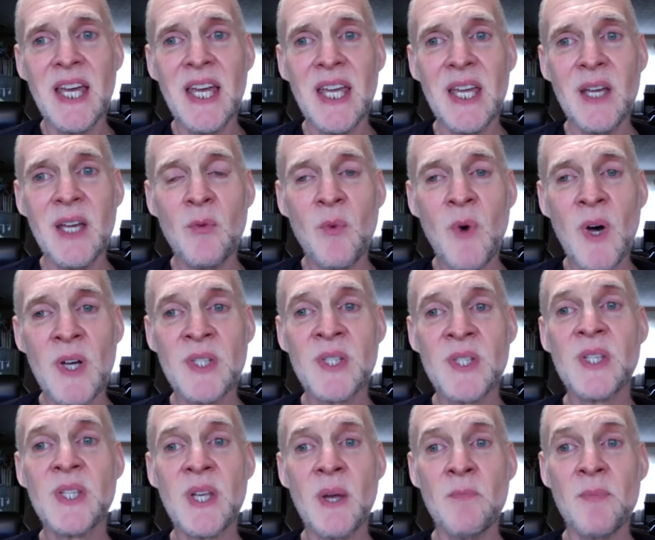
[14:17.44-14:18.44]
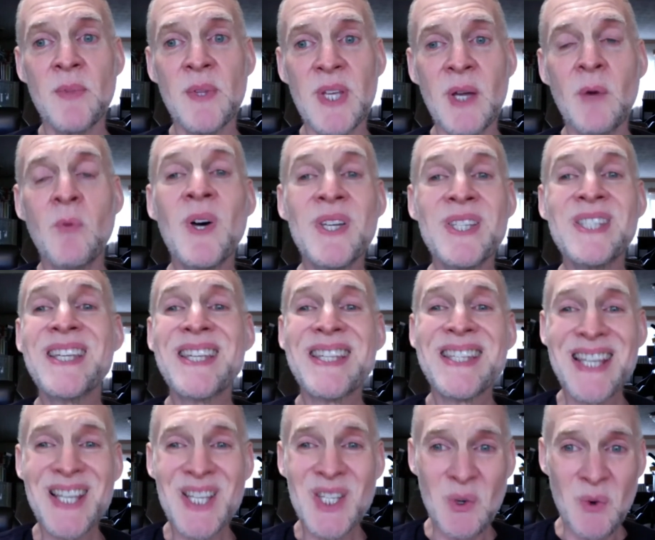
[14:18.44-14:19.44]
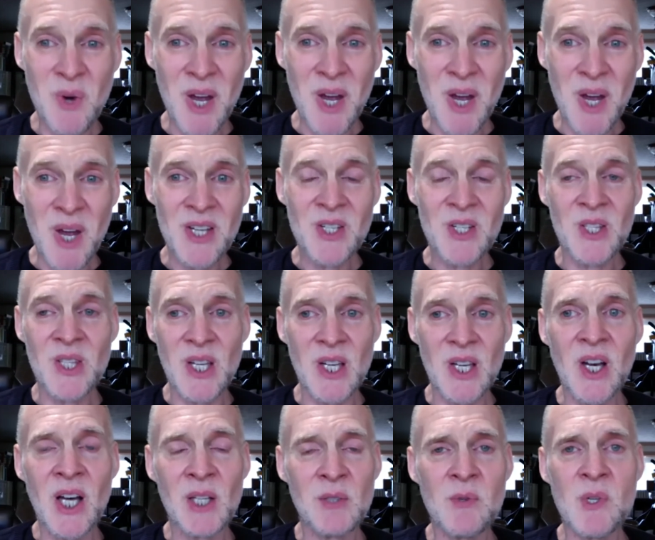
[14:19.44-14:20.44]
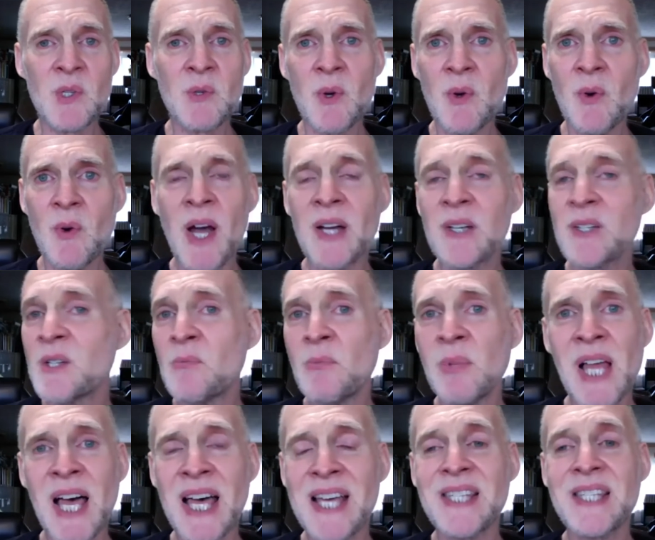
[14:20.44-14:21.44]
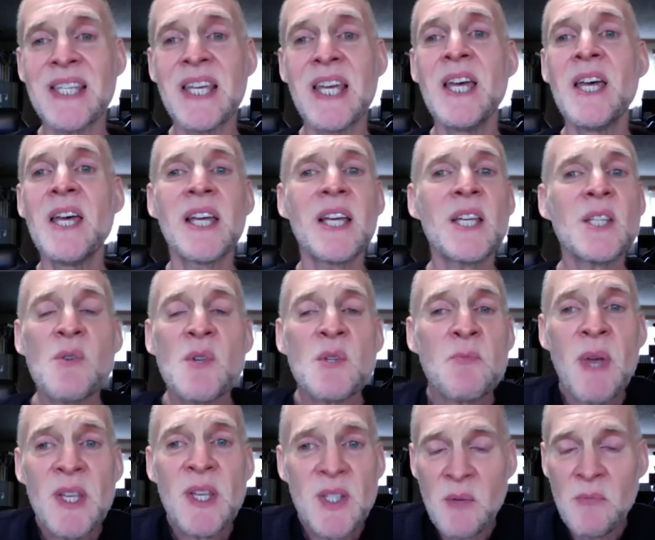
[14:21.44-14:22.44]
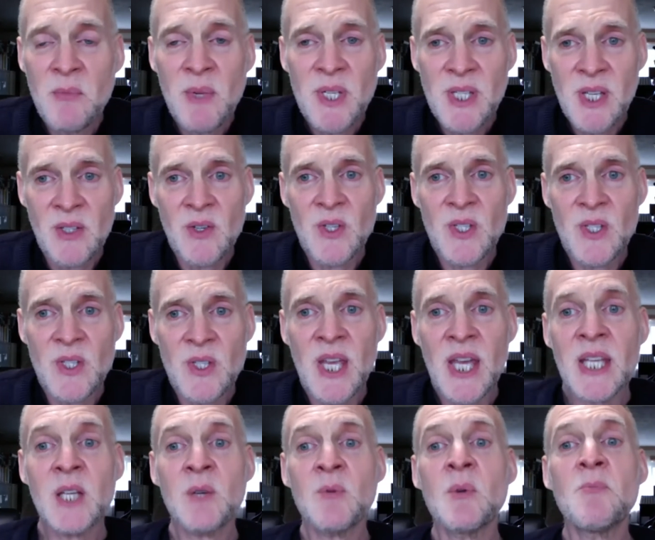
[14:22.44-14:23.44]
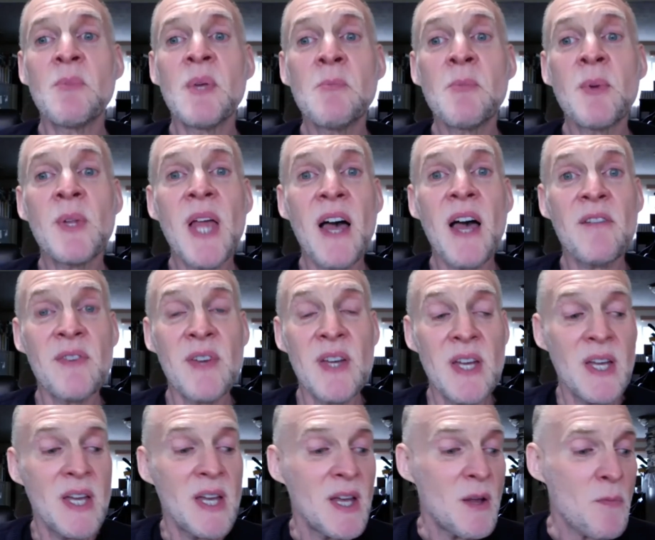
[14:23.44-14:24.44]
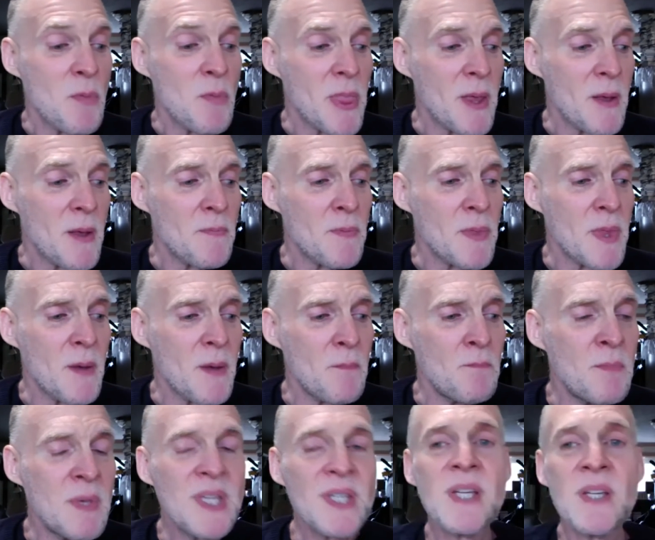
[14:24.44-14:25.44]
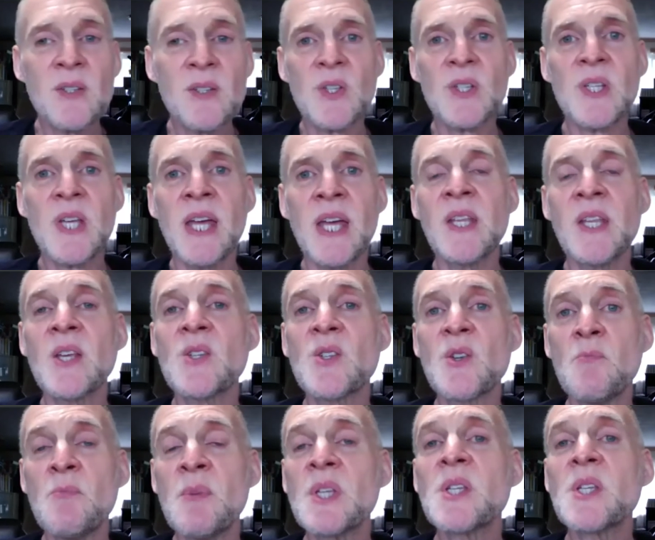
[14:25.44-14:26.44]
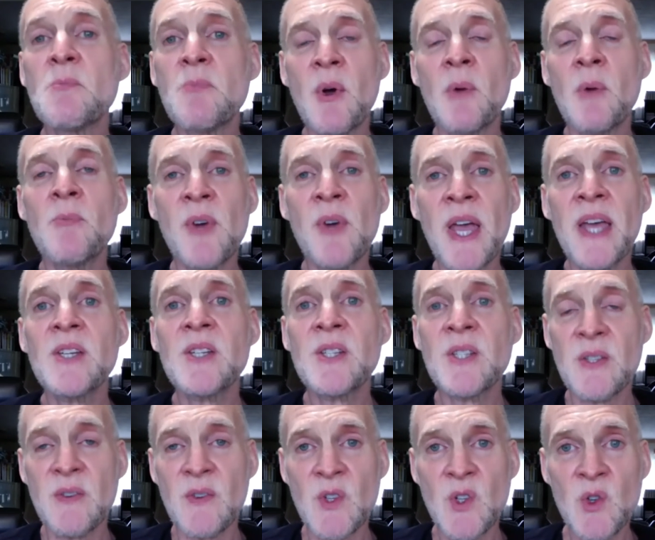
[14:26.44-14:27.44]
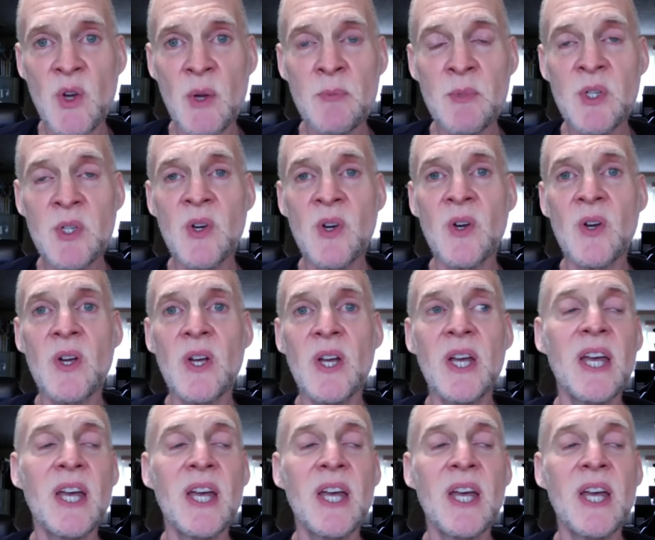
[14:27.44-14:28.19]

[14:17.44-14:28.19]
it wasn't a situation that God was required to bless, because it was based on misunderstanding. When people have misunderstandings or misappropriations of scripture,